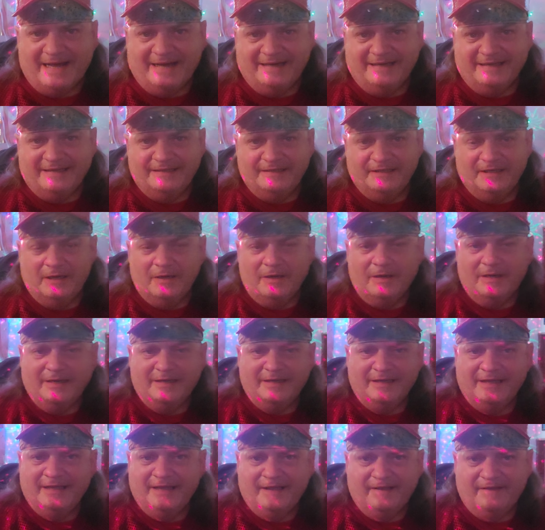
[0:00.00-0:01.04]

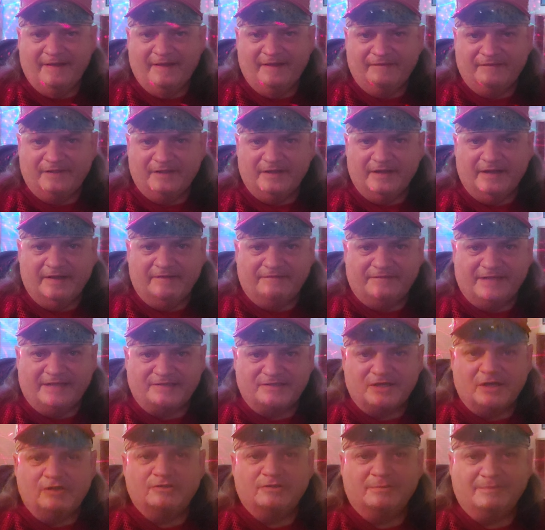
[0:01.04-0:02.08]
if
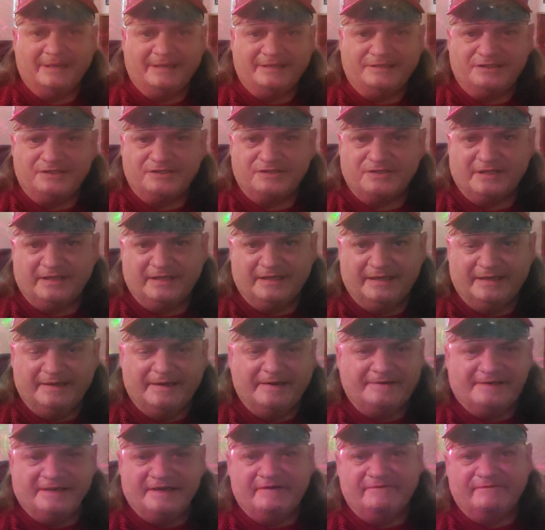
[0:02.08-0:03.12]
that's ultimately just an
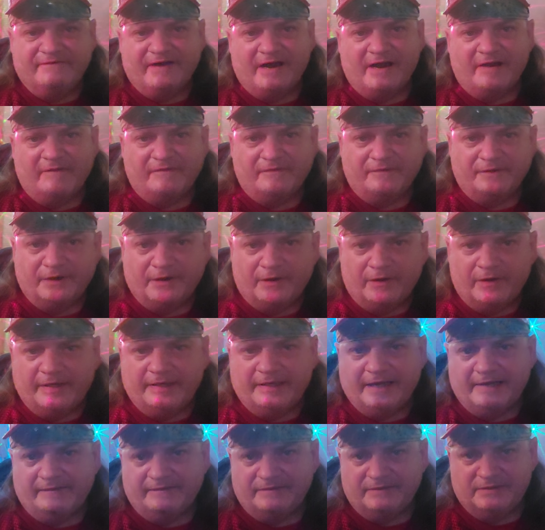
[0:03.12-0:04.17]
identifier for degree
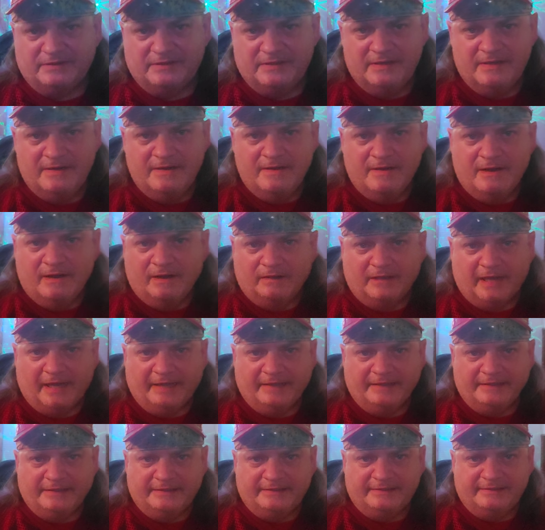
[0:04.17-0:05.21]
level or
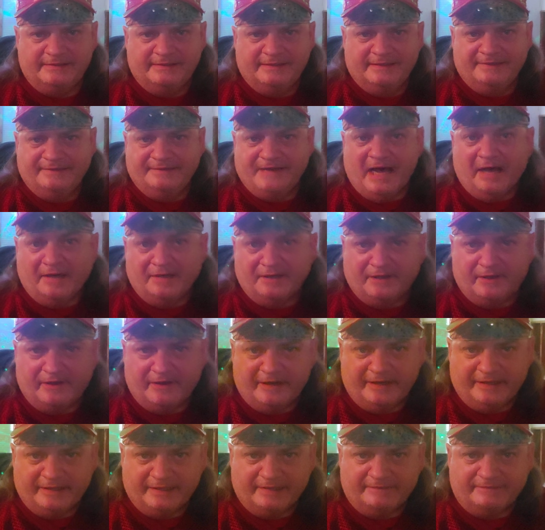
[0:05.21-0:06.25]
like
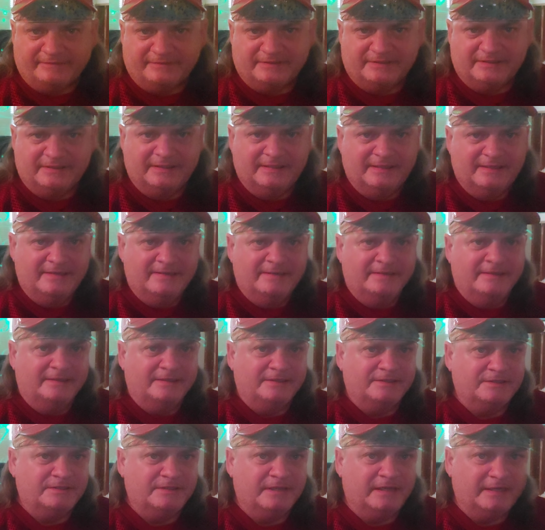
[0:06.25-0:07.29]
non-degree level
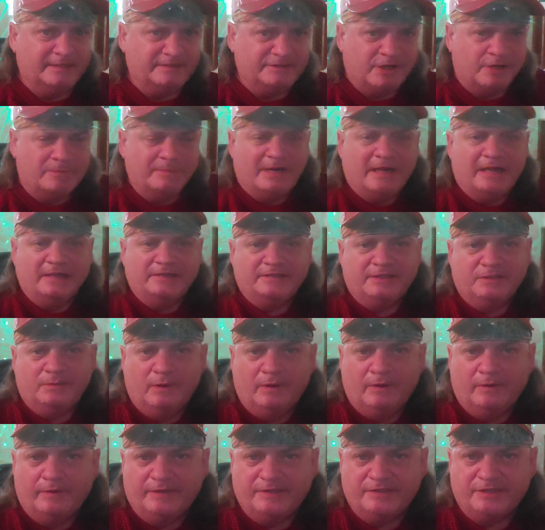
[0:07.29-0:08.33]
terminology,
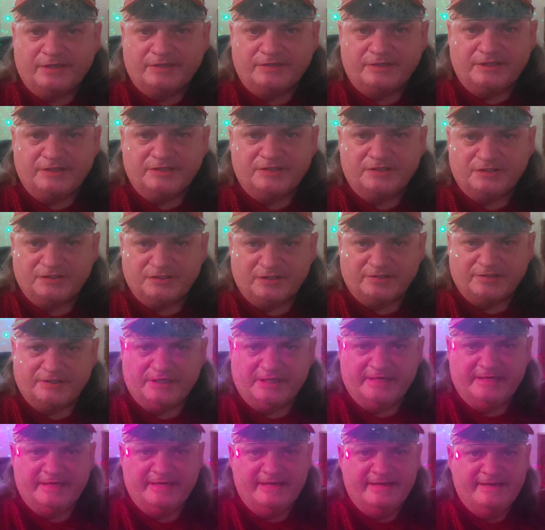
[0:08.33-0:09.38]
what research is to
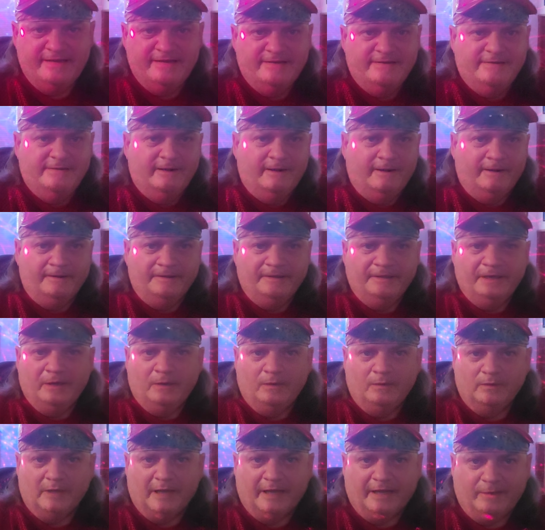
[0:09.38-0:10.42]
searching, or
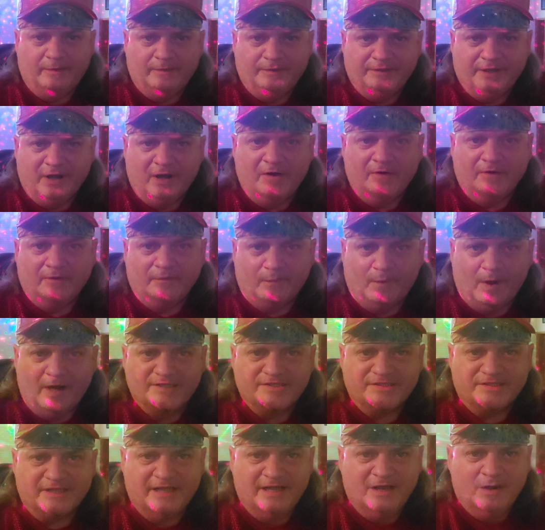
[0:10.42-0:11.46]
like when you're on a
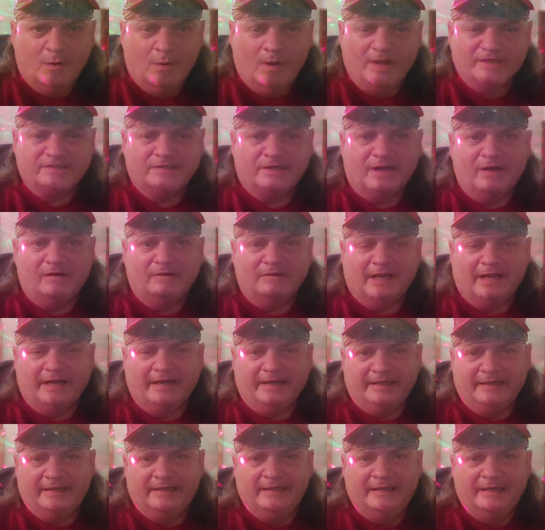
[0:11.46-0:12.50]
Westlaw
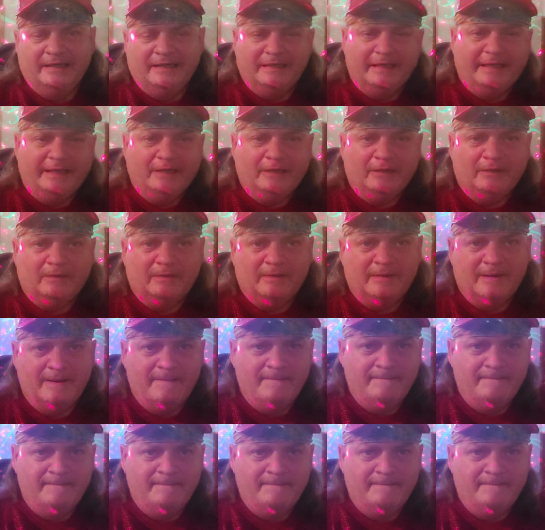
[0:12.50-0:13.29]
like legal